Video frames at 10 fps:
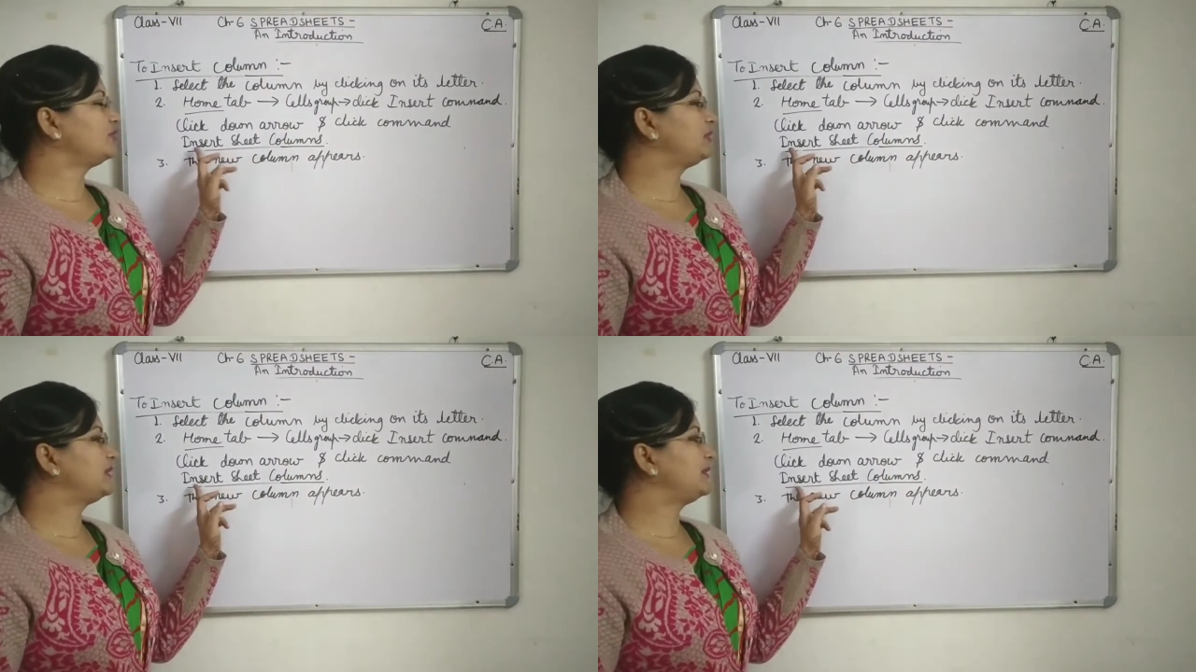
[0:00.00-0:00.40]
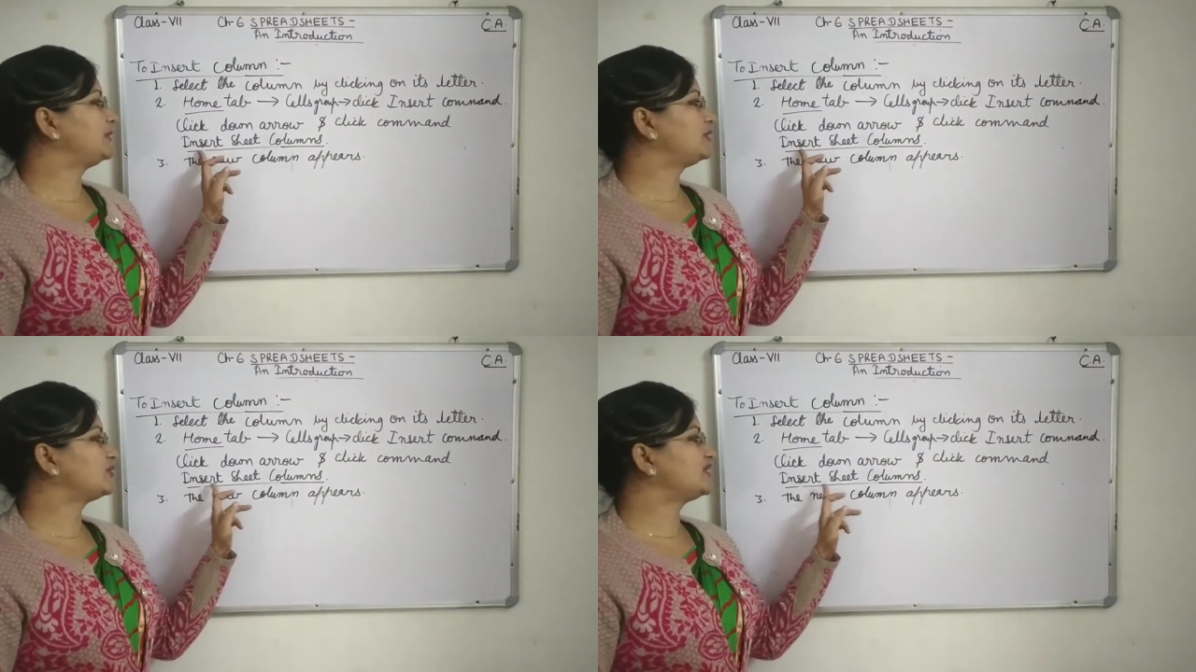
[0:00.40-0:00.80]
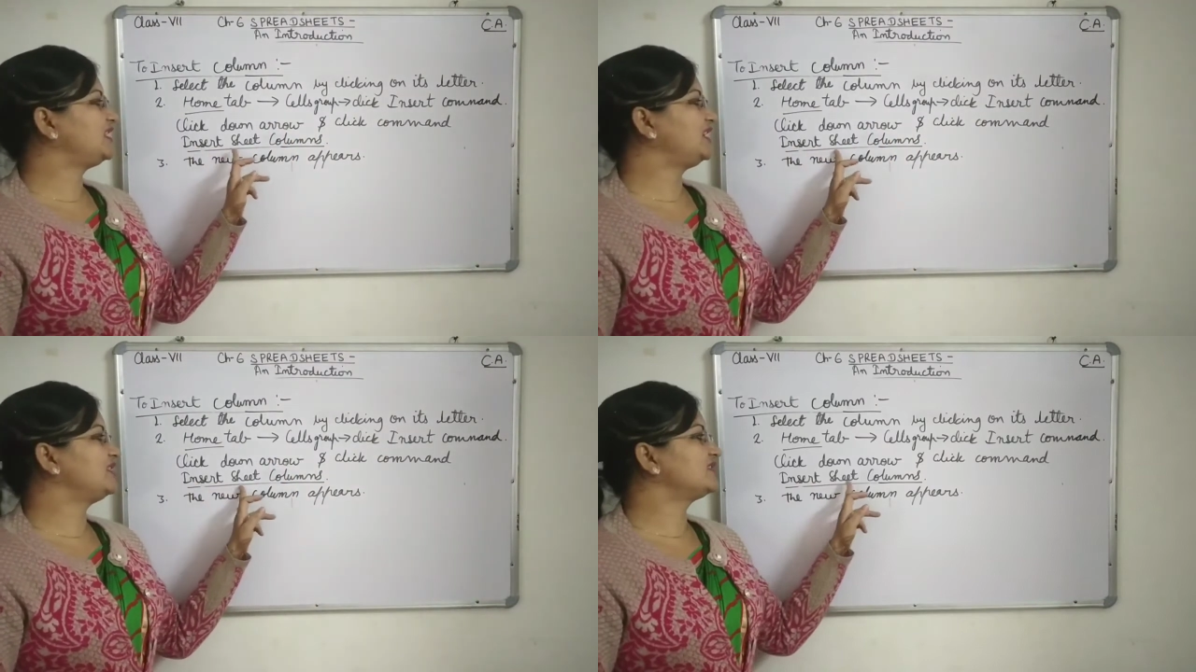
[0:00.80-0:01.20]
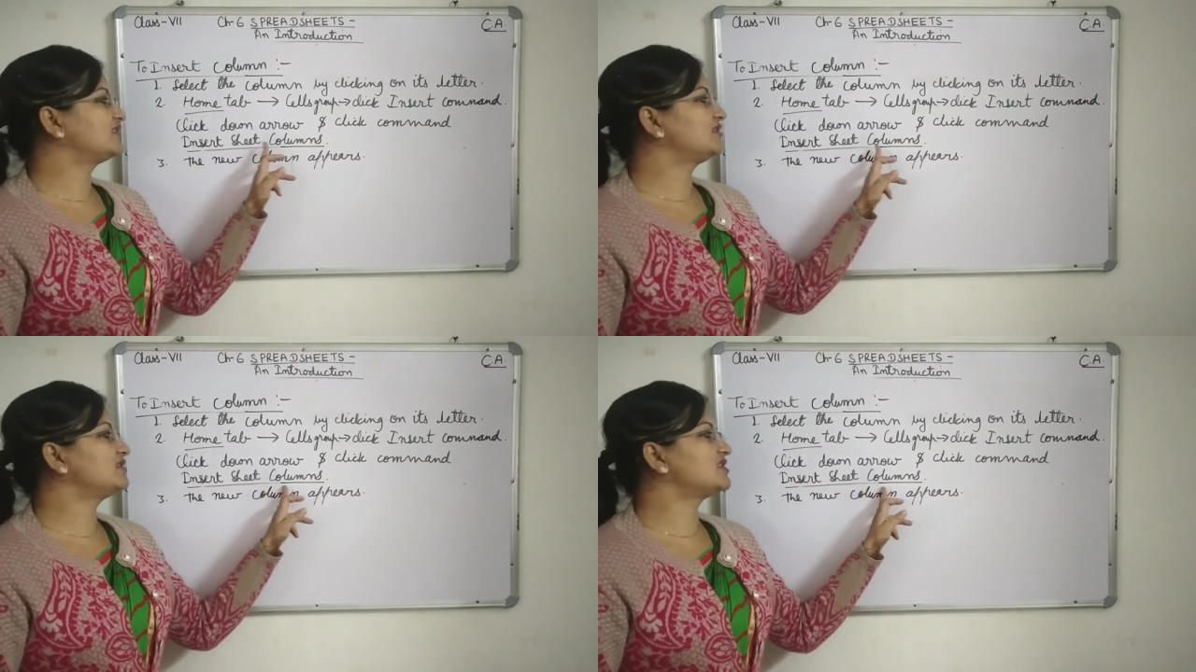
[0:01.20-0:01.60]
you will be able to see
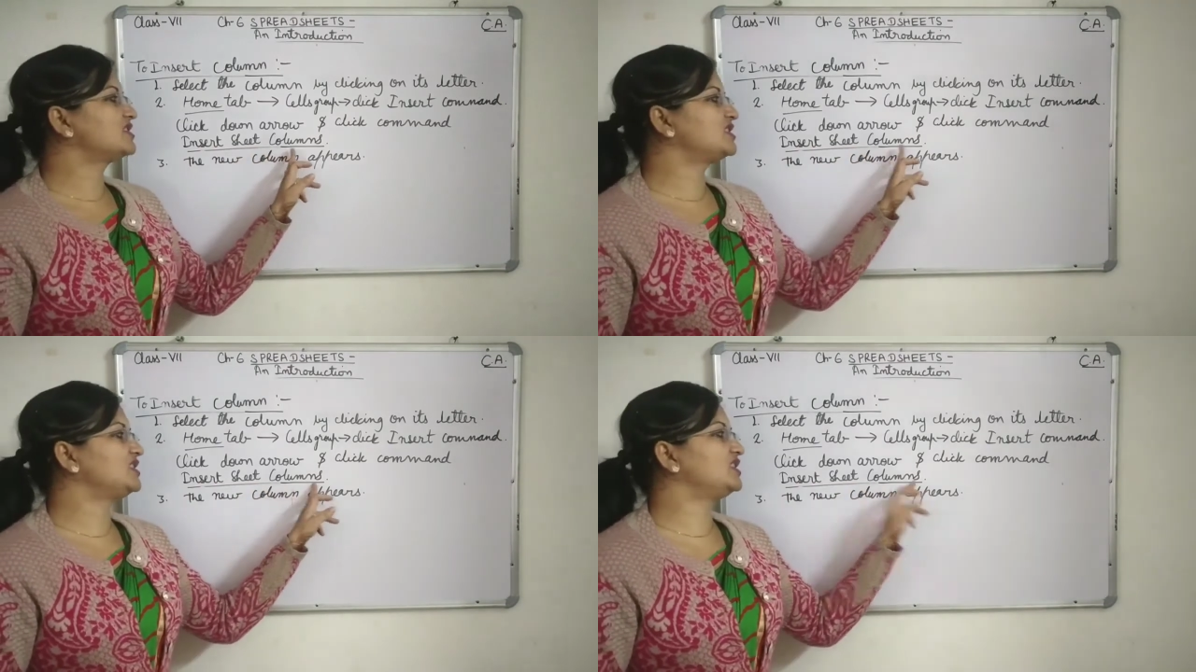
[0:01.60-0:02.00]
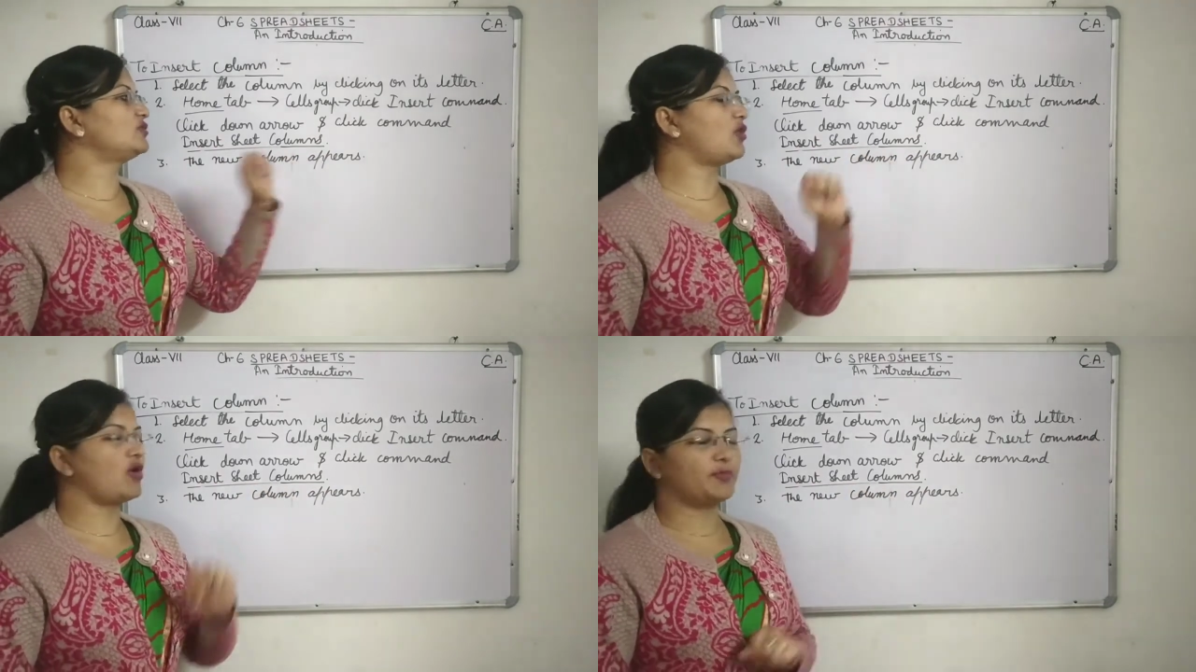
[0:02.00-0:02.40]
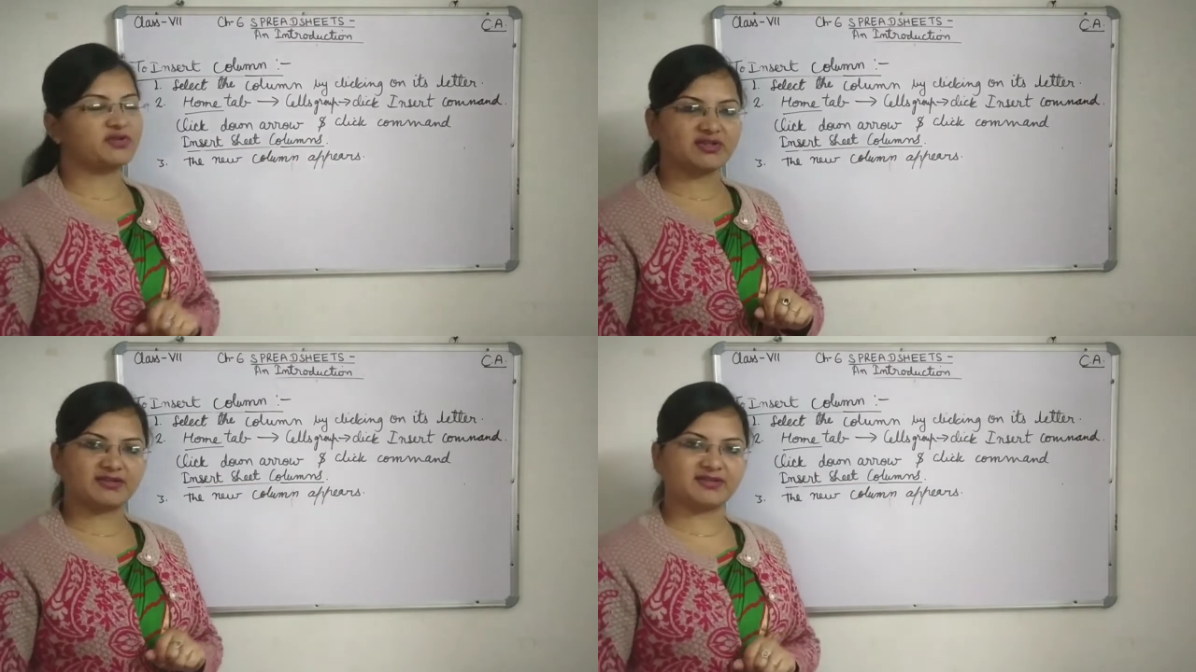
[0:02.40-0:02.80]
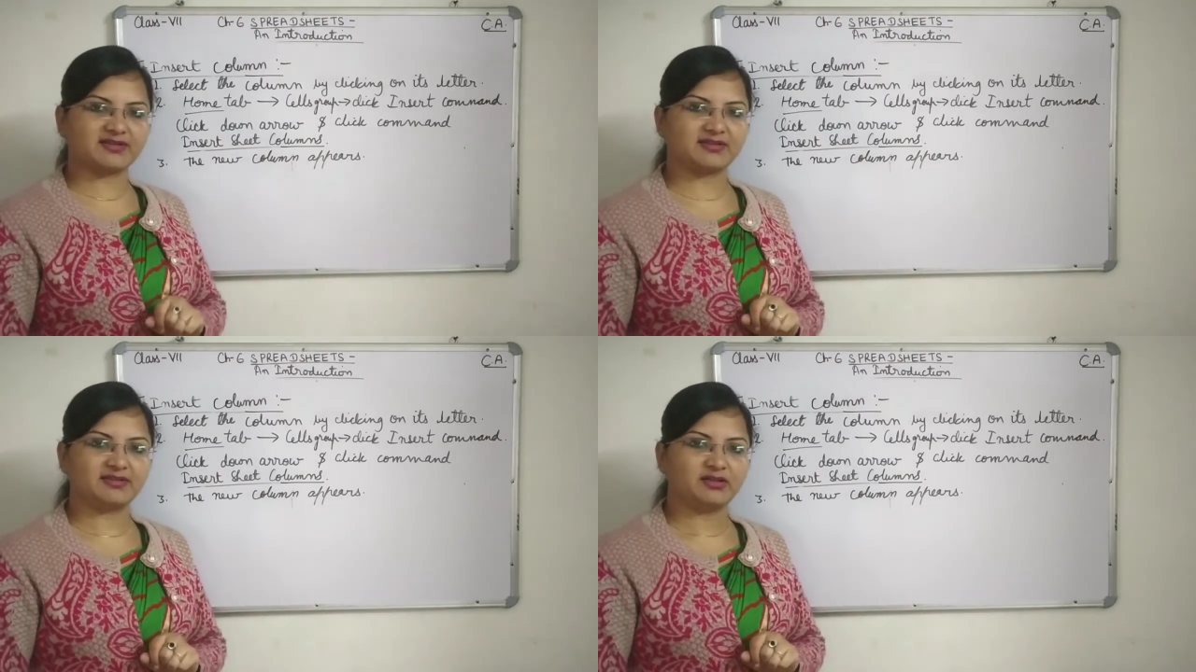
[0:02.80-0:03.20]
insert sheet
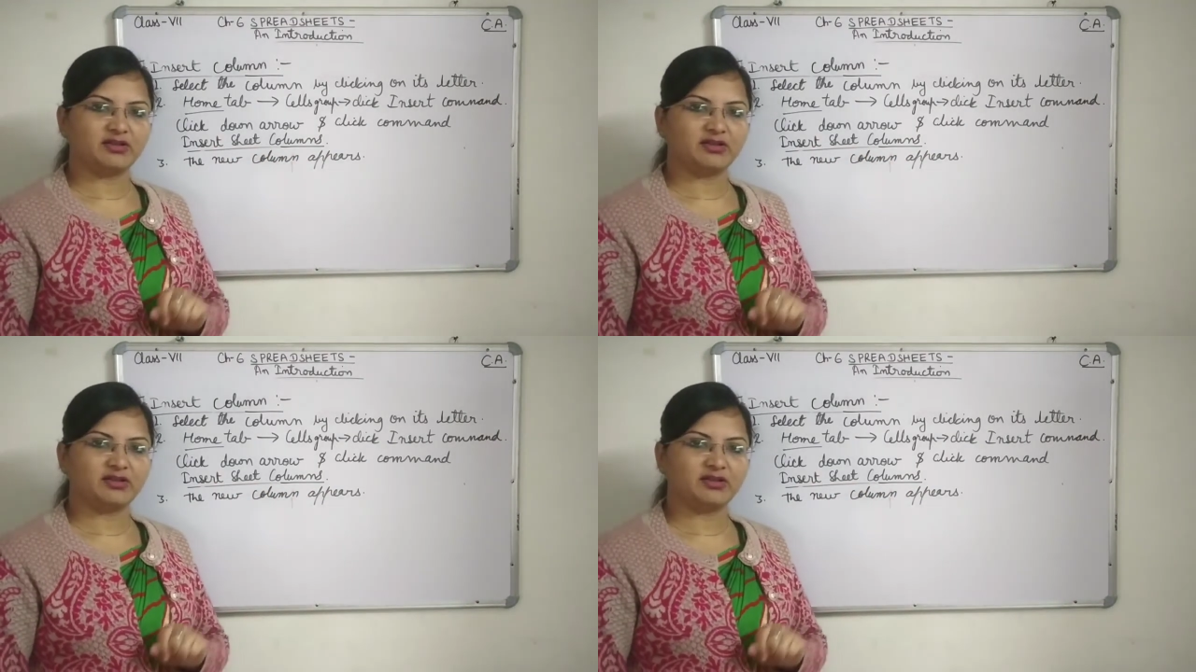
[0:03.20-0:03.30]
options.